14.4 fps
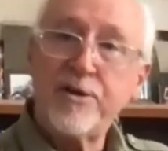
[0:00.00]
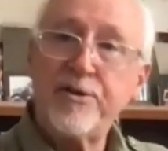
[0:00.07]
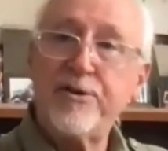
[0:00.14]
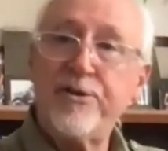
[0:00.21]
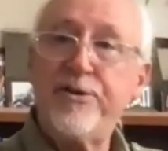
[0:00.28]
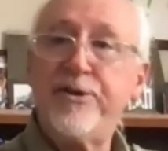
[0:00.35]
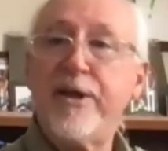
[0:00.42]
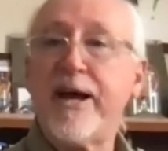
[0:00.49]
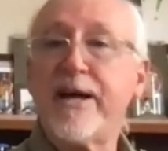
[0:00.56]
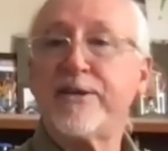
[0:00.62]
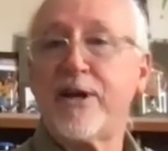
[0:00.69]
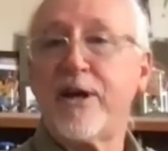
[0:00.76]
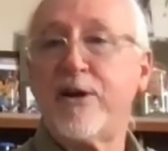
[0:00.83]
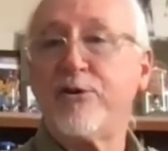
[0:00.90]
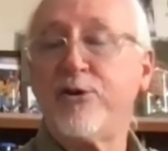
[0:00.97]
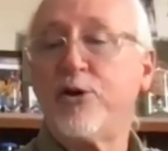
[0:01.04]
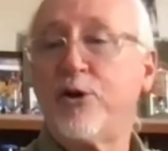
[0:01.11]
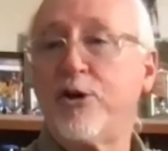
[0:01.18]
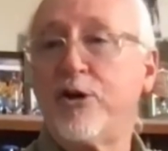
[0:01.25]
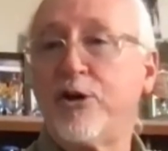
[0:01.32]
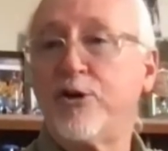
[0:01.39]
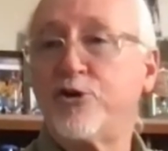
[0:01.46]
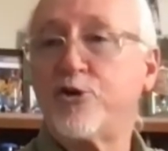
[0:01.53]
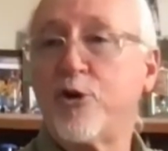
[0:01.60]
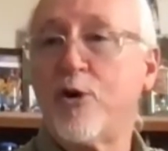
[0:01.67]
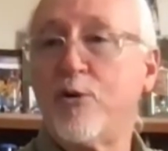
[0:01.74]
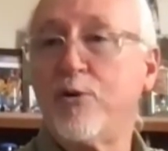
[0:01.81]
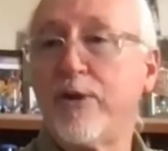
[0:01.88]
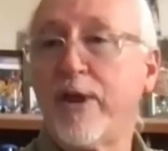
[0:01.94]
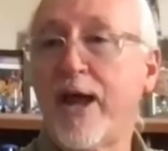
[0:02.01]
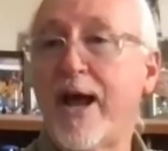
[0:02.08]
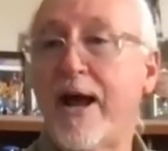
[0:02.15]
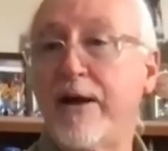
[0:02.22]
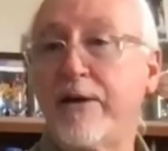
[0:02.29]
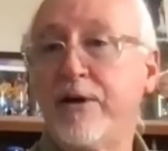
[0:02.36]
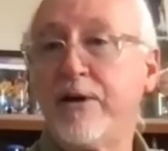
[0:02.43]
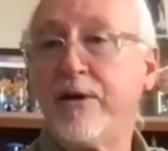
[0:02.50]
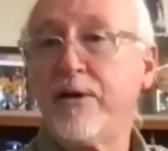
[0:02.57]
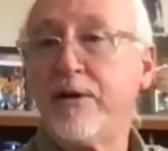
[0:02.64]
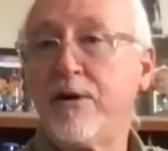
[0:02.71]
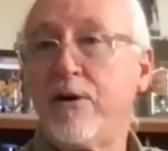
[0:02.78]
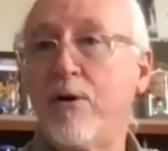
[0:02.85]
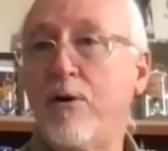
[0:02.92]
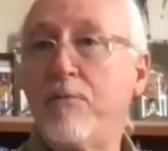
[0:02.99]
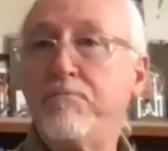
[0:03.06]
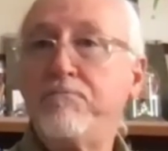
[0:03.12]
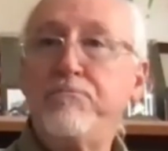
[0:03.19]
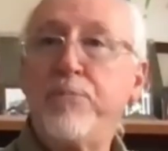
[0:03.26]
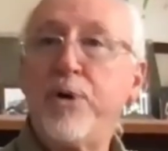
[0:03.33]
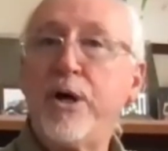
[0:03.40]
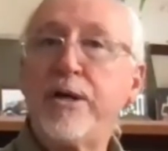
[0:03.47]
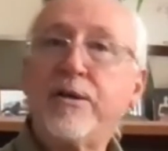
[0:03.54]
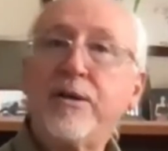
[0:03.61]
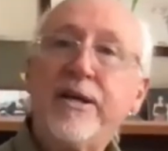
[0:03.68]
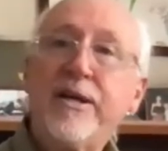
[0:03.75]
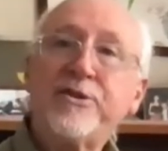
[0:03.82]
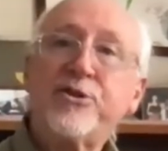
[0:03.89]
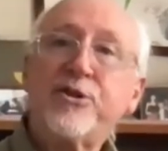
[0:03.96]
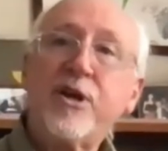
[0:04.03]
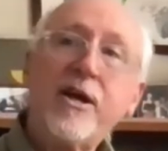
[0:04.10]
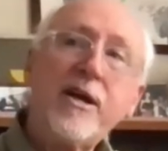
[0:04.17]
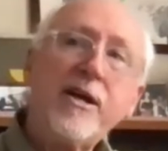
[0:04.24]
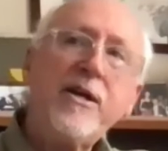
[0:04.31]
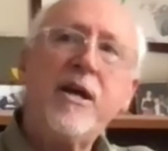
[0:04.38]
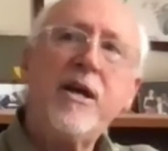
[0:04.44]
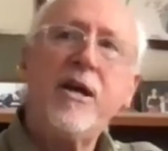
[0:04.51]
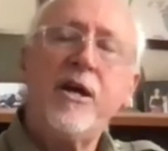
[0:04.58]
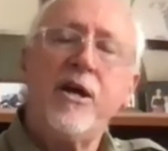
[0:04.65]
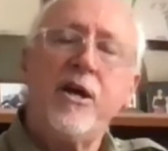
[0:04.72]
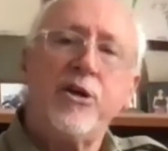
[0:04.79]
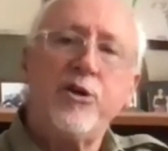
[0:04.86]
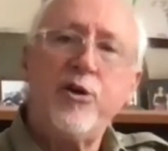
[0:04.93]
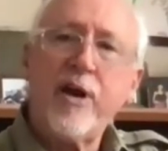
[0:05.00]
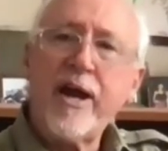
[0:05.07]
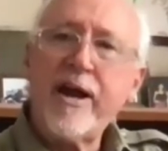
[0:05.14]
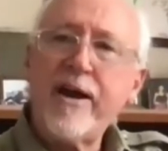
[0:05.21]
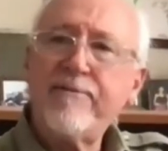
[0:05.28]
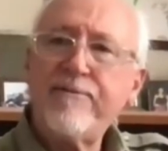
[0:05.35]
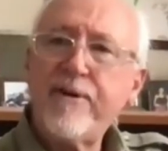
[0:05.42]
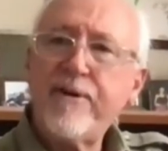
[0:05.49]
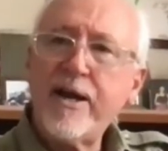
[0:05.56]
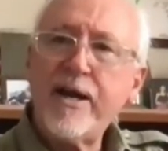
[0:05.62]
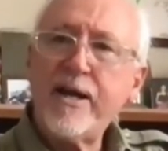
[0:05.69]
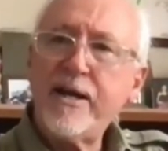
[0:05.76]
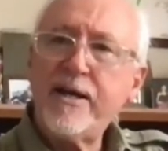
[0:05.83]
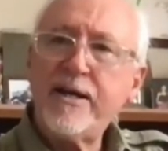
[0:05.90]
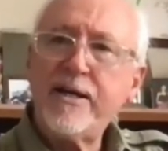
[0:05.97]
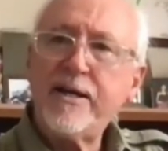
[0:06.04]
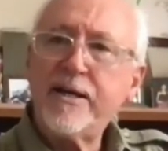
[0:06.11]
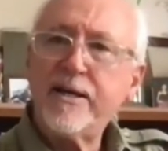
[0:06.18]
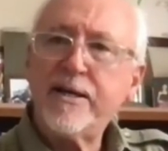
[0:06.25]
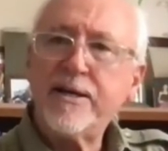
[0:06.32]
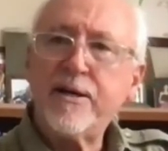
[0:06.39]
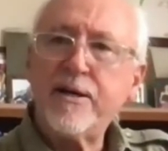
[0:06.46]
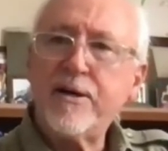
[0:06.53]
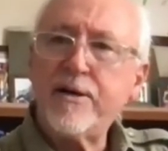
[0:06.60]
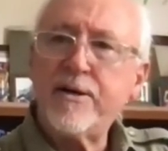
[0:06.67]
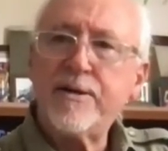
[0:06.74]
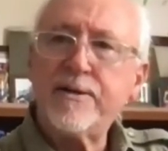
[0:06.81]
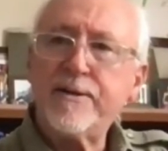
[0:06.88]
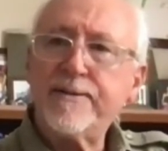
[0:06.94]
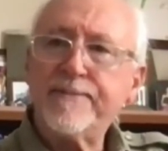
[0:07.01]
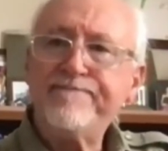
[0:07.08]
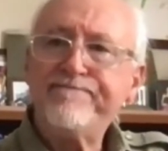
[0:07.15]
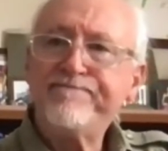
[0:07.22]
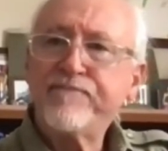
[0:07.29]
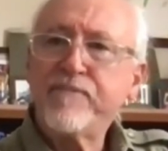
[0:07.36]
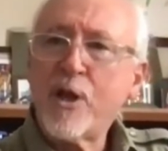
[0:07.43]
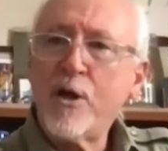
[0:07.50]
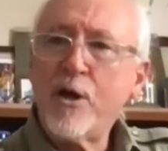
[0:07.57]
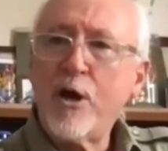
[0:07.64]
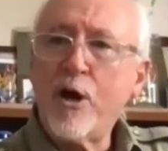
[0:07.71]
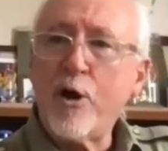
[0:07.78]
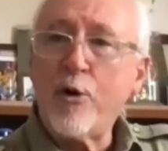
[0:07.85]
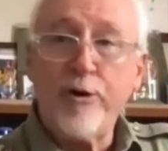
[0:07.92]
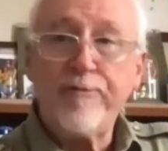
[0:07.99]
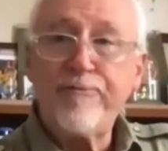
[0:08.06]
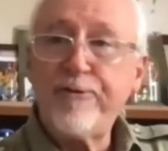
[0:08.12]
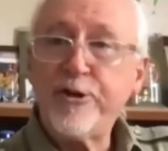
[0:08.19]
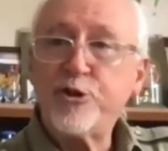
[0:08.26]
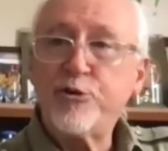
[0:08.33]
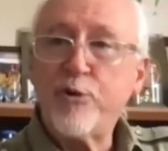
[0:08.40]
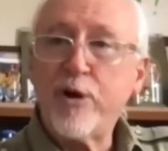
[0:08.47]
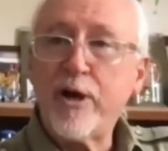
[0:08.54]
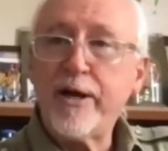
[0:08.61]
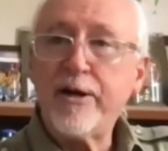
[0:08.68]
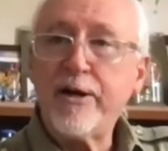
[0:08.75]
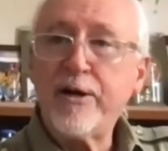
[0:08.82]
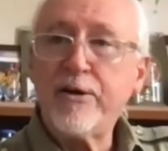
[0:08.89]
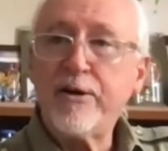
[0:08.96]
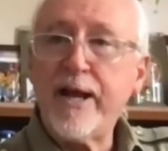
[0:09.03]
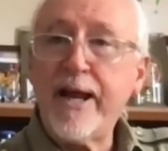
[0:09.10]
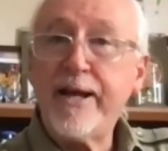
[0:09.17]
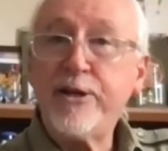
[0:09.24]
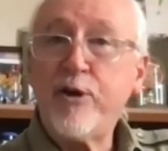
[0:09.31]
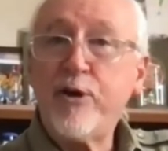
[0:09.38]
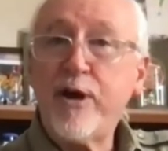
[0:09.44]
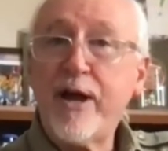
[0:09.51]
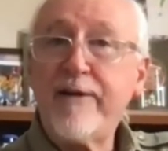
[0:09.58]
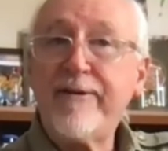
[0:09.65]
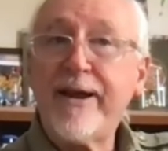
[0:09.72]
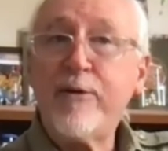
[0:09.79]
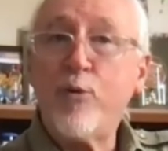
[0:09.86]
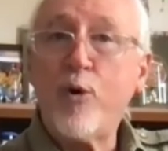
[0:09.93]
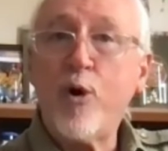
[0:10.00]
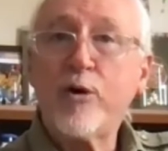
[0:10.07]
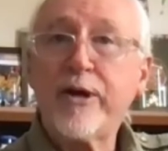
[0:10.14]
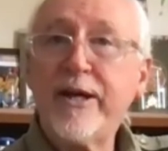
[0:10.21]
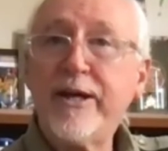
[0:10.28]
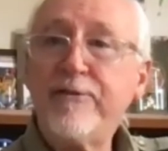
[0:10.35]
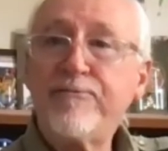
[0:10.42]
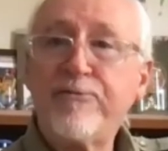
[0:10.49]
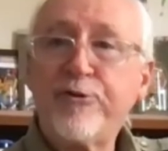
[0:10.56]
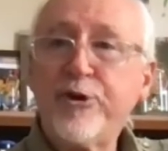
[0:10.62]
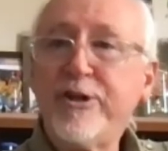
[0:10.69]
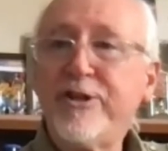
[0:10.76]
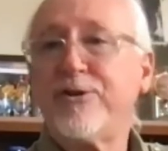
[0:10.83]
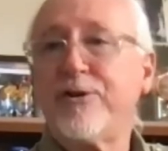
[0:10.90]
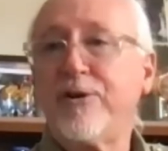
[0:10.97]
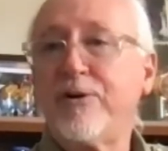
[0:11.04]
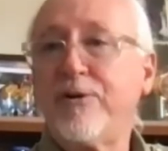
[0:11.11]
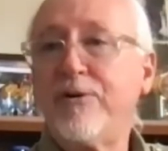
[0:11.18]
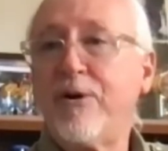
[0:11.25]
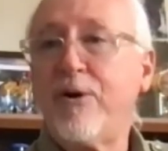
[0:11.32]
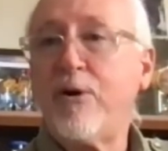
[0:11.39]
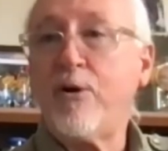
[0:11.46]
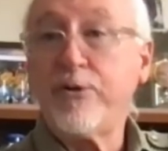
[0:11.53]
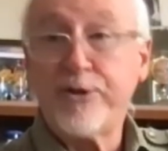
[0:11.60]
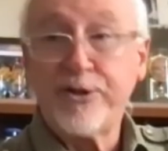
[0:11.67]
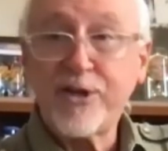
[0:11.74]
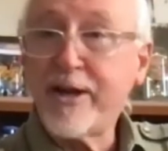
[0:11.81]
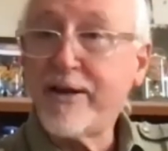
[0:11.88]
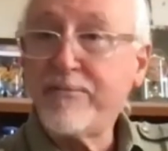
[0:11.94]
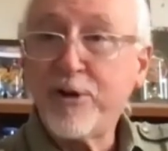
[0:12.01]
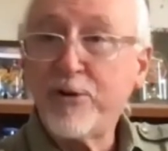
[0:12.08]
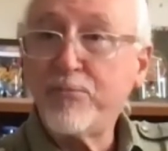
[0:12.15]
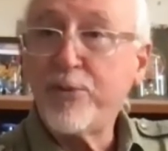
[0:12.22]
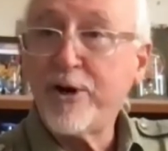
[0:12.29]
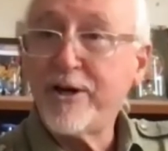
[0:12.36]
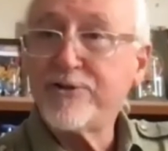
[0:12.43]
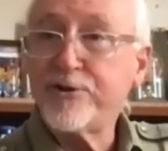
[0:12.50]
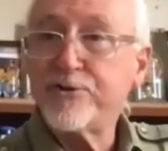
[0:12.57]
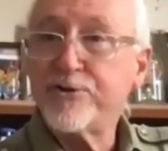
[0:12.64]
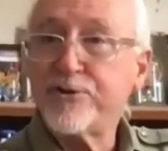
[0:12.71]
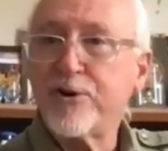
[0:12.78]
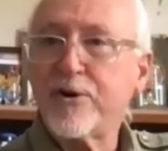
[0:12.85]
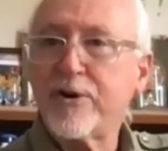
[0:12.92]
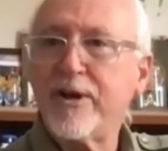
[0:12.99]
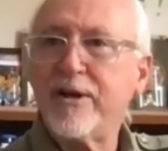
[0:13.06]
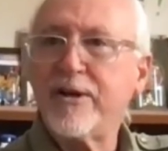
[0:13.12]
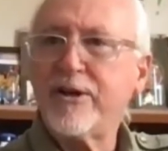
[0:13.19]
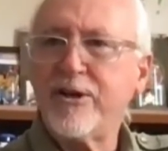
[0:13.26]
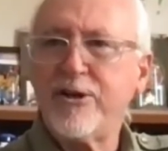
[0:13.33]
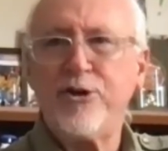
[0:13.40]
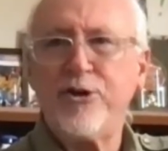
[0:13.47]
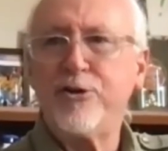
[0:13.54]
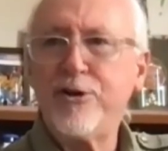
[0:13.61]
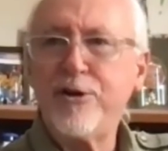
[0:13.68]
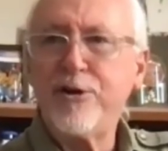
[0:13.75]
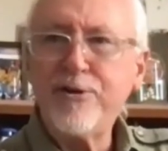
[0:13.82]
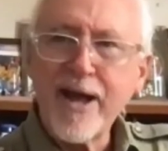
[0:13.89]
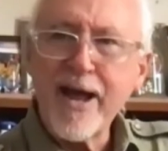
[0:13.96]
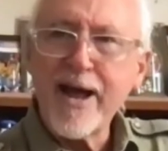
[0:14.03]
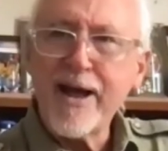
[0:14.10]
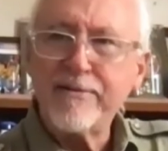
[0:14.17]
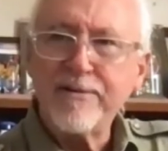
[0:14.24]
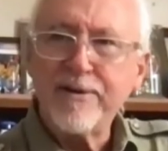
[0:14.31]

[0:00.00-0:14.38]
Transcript: that's how you can control that. Um, but let's say you have a uh, a refrigerator and you have a walk-in freezer on the same compressor circuit. Could you do that?